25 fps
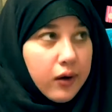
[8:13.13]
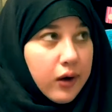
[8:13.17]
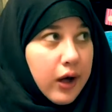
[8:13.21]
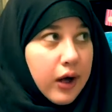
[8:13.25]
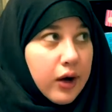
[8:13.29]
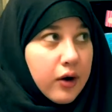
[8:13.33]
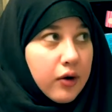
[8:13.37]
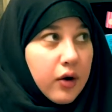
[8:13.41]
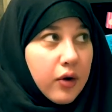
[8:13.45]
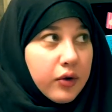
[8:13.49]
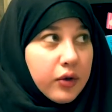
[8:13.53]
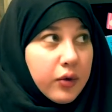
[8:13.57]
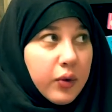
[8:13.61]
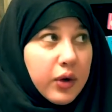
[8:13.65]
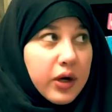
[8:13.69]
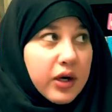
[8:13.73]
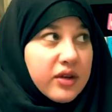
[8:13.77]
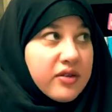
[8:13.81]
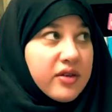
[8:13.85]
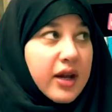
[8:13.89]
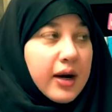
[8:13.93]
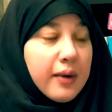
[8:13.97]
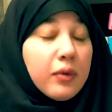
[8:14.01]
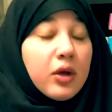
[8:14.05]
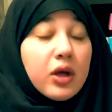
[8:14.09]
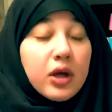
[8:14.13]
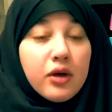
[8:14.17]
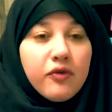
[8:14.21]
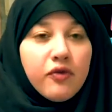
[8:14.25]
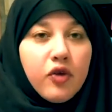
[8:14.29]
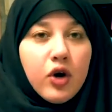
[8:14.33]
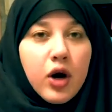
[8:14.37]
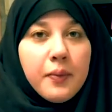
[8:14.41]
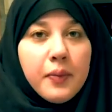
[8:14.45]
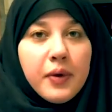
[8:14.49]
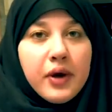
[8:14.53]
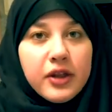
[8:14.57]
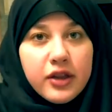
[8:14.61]
I don't know what the word is that I'm looking
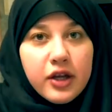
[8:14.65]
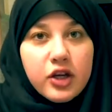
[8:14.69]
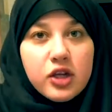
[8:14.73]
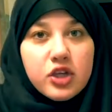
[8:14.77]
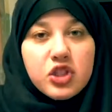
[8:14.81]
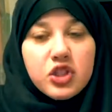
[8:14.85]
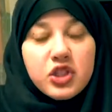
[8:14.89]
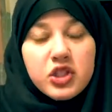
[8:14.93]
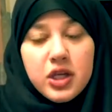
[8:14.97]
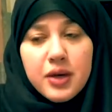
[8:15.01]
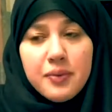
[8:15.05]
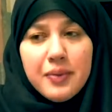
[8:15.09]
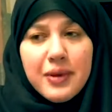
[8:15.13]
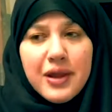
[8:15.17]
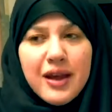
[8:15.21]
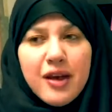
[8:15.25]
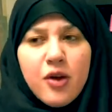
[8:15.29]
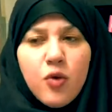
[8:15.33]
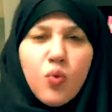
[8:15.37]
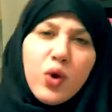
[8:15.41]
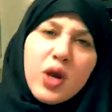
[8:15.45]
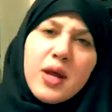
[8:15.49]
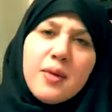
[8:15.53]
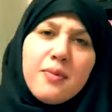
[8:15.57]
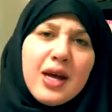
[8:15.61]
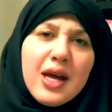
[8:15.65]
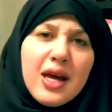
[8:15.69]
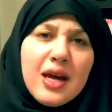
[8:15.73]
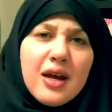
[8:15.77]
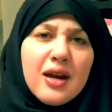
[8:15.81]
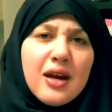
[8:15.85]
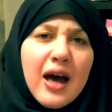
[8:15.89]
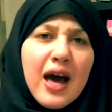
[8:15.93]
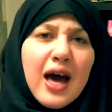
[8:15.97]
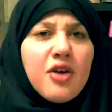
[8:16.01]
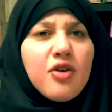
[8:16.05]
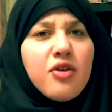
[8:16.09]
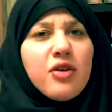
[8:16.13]
for, but they're just going to be like, what do
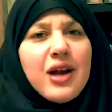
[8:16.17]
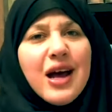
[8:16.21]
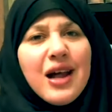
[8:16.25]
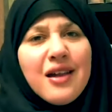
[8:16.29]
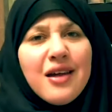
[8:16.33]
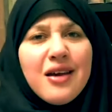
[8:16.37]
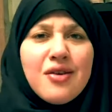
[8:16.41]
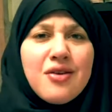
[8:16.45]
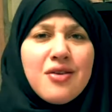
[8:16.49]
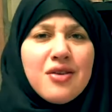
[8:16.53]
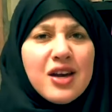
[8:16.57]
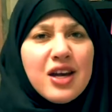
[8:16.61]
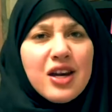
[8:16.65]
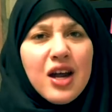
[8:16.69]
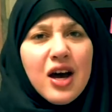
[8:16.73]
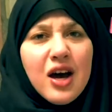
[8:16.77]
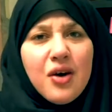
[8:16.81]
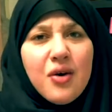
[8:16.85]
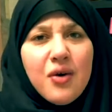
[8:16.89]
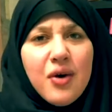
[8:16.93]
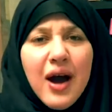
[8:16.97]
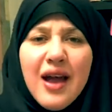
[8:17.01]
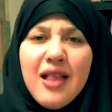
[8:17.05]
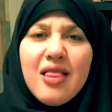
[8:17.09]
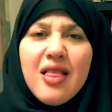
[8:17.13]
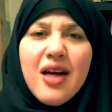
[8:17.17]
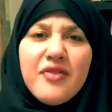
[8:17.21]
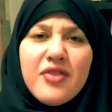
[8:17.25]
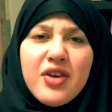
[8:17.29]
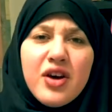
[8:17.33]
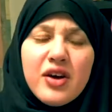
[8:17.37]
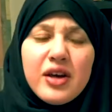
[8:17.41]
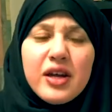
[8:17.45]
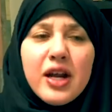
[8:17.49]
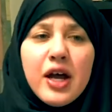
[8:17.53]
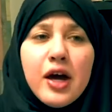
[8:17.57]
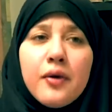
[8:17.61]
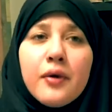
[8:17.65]
you mean? How do you not like cookie dough? I love
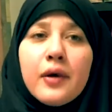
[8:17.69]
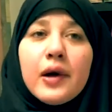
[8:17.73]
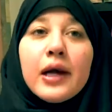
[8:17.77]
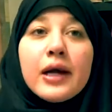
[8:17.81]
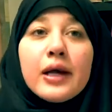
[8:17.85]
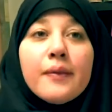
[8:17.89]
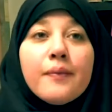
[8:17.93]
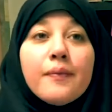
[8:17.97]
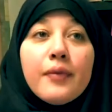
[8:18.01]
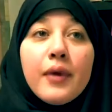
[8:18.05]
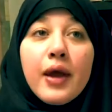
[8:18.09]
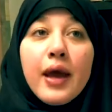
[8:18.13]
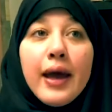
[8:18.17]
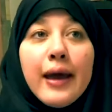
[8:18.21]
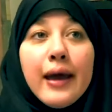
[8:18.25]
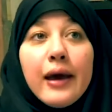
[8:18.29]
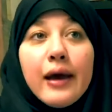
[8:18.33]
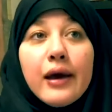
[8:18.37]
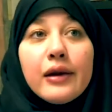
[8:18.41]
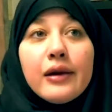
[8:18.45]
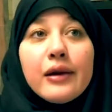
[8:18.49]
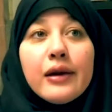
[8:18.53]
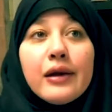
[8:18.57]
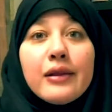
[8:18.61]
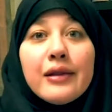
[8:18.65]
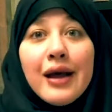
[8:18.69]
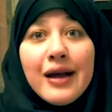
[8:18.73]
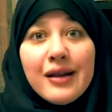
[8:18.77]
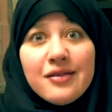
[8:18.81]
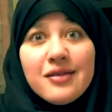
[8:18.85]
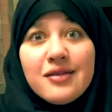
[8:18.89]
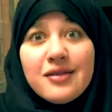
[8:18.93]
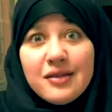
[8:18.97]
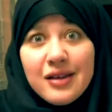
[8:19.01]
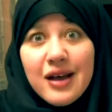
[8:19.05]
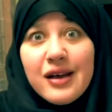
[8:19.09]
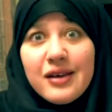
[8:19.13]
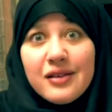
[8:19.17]
cookie dough. And that's
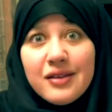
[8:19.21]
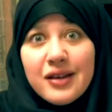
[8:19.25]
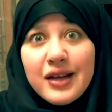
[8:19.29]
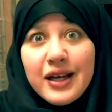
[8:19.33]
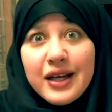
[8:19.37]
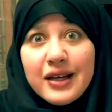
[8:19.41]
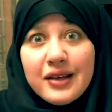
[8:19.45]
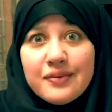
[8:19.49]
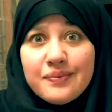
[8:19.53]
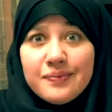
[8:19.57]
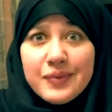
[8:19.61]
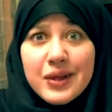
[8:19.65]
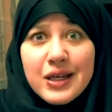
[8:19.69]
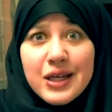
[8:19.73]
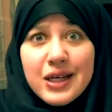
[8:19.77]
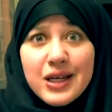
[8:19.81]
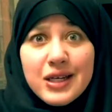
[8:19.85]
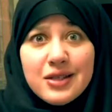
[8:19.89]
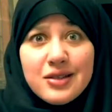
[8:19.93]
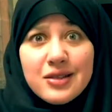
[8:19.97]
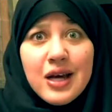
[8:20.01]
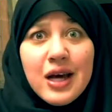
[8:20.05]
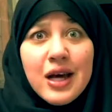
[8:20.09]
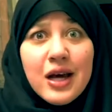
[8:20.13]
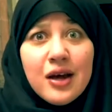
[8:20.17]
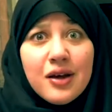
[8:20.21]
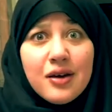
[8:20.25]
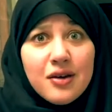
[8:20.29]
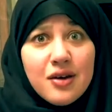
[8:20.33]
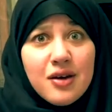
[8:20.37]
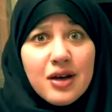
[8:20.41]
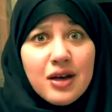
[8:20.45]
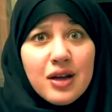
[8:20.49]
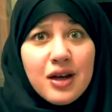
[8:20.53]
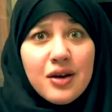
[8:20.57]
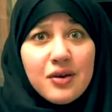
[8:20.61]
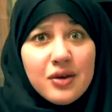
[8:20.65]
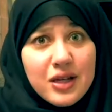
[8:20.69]
disgusting because
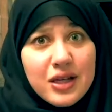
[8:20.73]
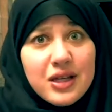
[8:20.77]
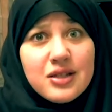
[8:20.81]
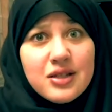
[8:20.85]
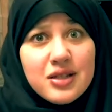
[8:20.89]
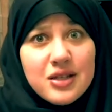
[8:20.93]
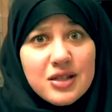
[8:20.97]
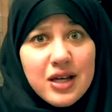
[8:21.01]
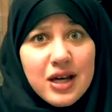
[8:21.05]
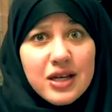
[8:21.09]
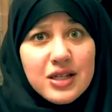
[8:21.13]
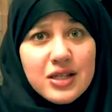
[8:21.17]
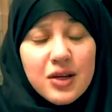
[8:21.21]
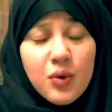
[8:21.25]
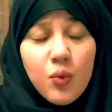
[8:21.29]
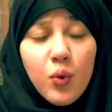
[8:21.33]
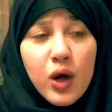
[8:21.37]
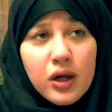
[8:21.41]
cookie dough is disgusting.